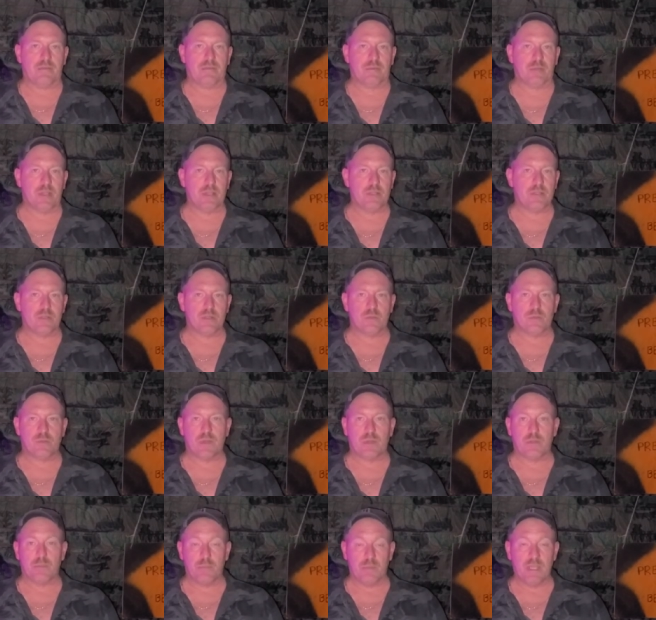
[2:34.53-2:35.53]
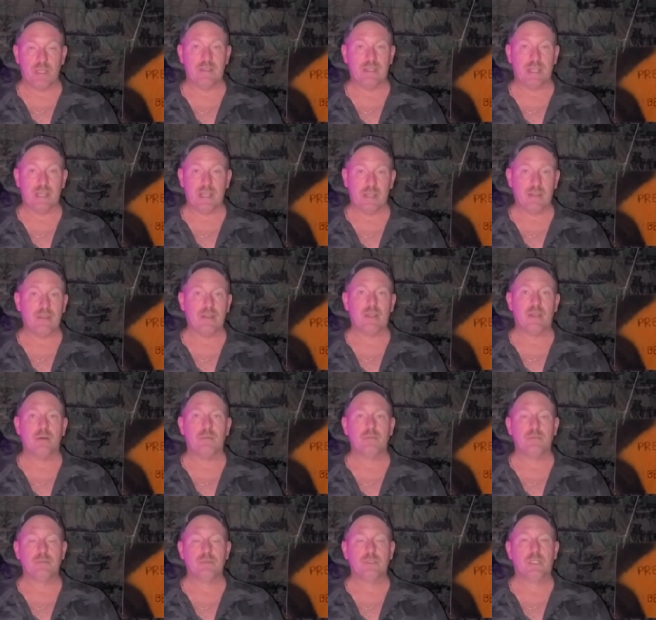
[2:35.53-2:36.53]
freezers with meat in
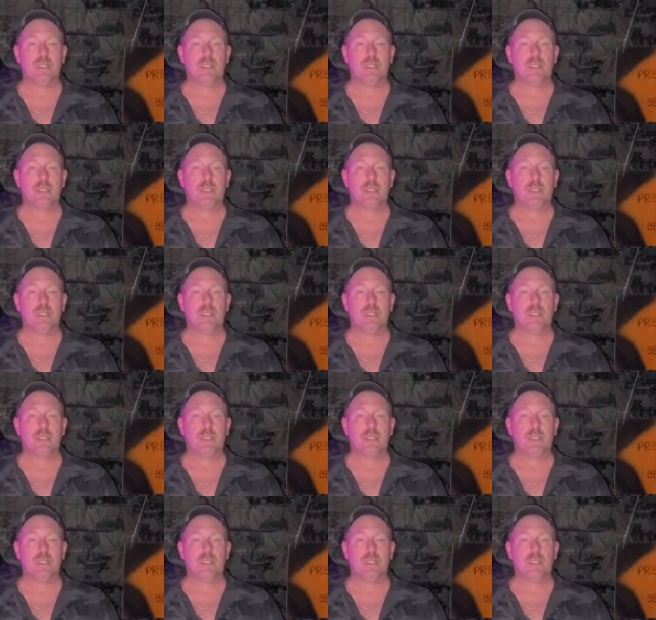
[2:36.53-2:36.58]
them.